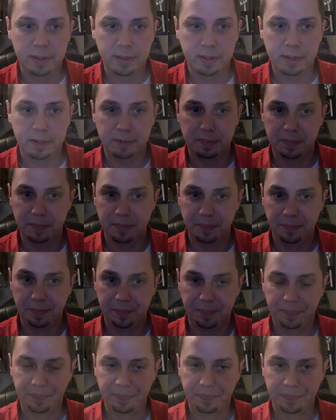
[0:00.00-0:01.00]
So
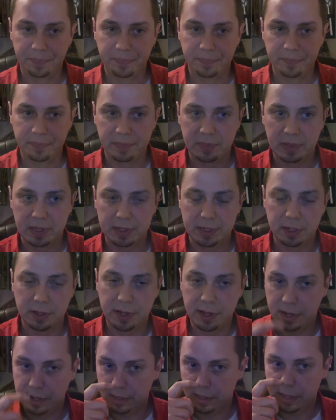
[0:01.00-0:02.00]

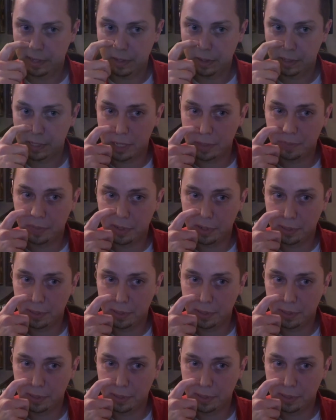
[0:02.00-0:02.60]
they hook up